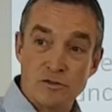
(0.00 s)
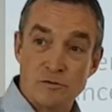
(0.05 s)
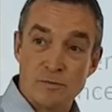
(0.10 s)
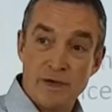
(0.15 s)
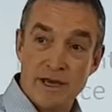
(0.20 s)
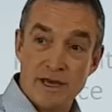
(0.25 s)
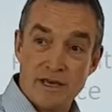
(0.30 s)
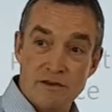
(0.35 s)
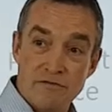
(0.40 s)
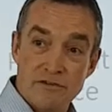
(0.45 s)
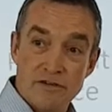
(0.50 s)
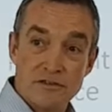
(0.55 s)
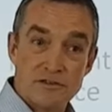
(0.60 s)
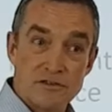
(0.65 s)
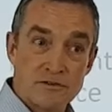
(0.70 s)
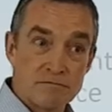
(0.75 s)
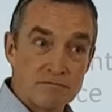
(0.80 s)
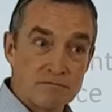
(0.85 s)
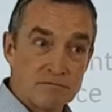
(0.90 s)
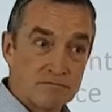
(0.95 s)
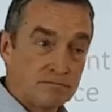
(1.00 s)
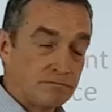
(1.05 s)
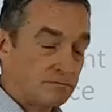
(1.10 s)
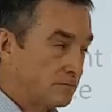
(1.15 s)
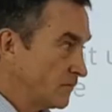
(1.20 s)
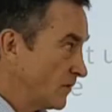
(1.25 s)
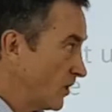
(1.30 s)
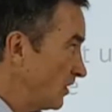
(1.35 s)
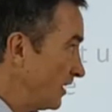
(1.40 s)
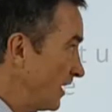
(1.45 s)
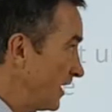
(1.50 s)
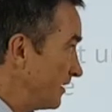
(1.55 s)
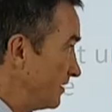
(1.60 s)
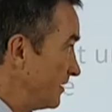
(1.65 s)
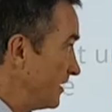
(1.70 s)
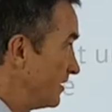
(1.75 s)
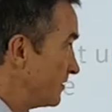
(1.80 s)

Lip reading: behaviours, aligned